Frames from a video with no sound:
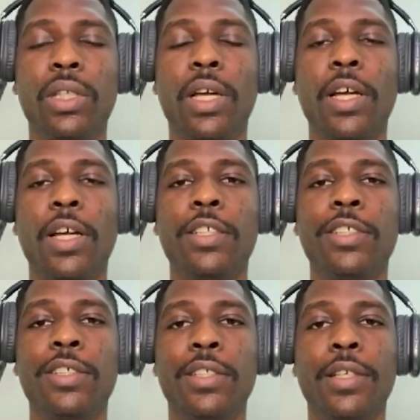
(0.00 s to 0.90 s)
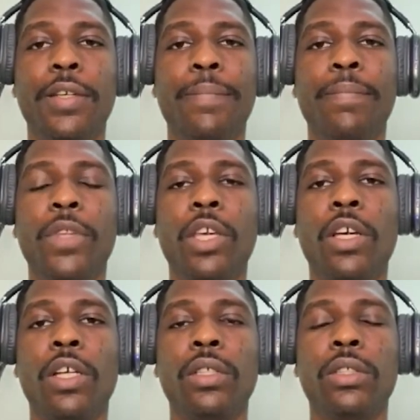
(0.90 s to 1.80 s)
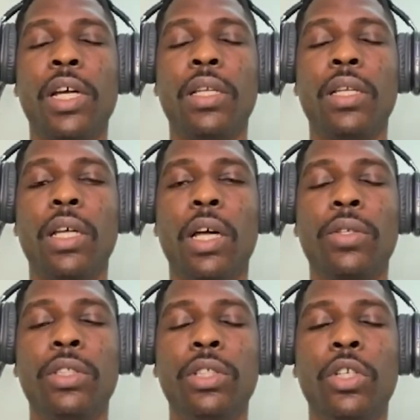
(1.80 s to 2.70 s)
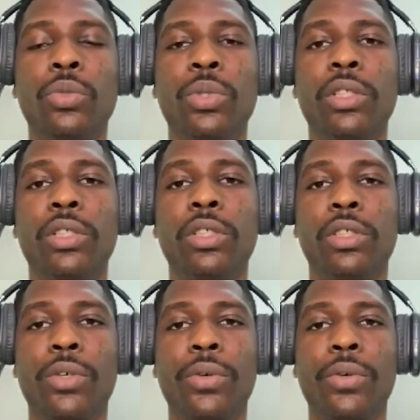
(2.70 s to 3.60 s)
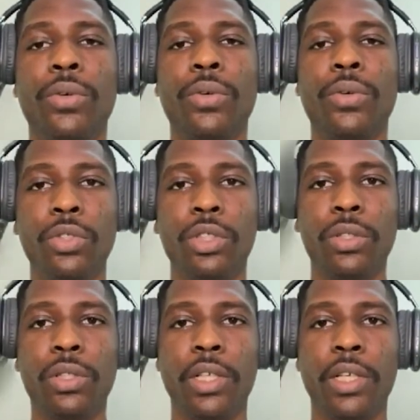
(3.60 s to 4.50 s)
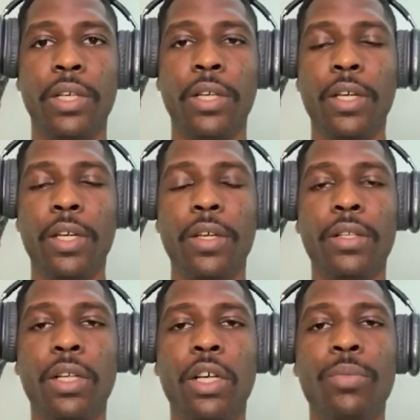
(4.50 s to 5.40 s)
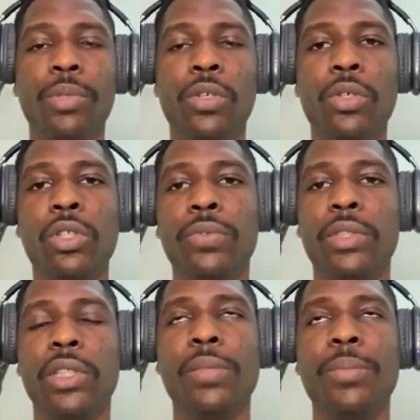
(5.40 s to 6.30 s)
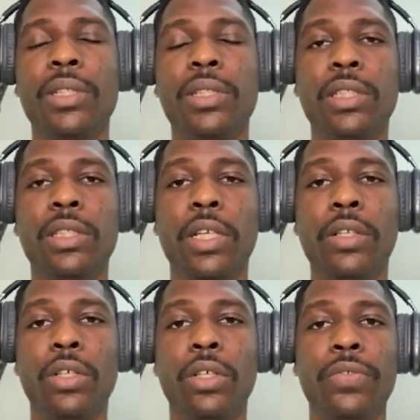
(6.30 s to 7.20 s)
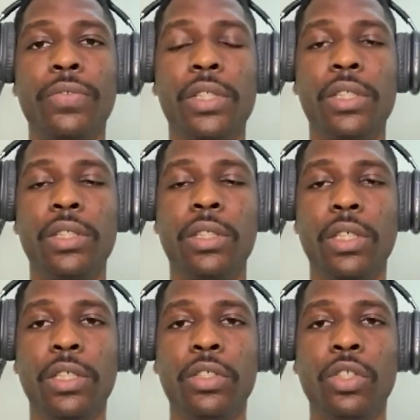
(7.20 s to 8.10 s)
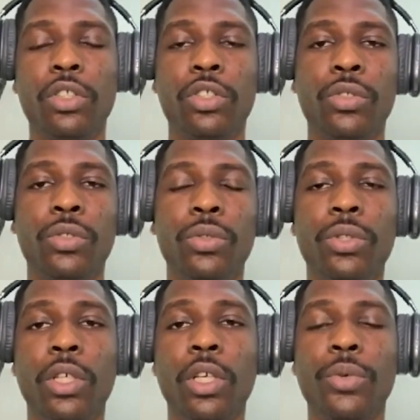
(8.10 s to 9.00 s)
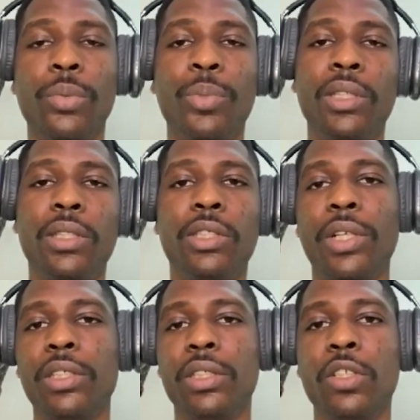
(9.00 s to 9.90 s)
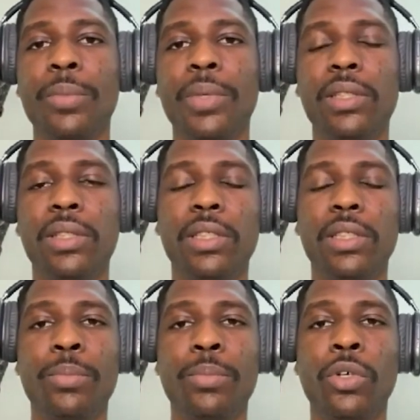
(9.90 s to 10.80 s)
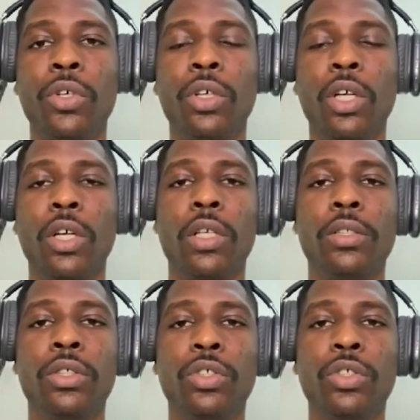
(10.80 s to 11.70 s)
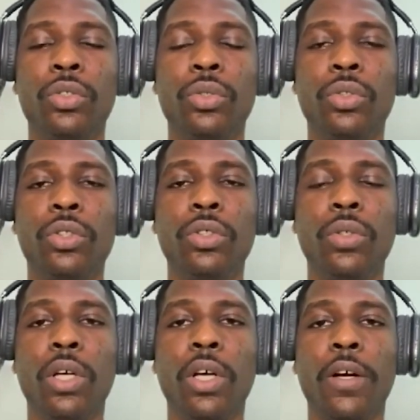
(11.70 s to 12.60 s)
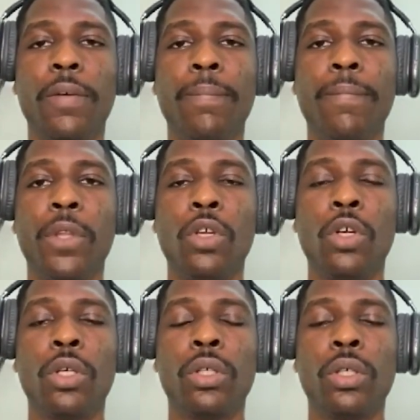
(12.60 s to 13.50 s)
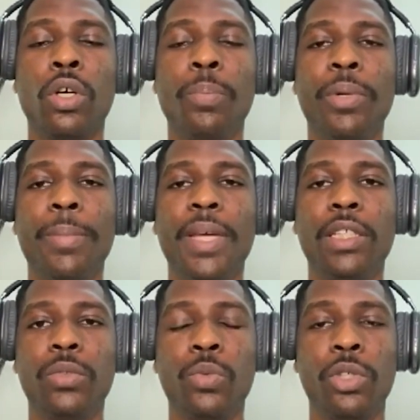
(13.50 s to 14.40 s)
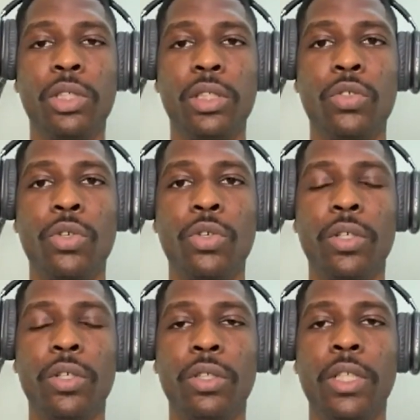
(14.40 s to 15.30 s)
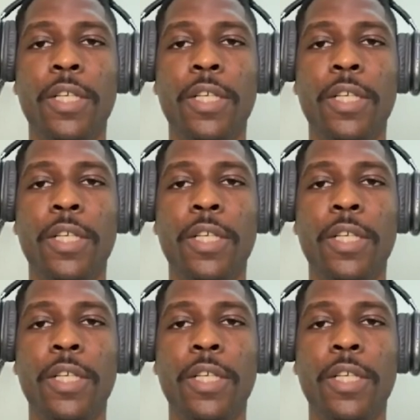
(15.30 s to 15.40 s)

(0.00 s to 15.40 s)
And yeah, and I also wanted to just correct a little notion there. The goal of telemedicine and all of this is not to replace the traditional medicine, but just to, complement what is going on.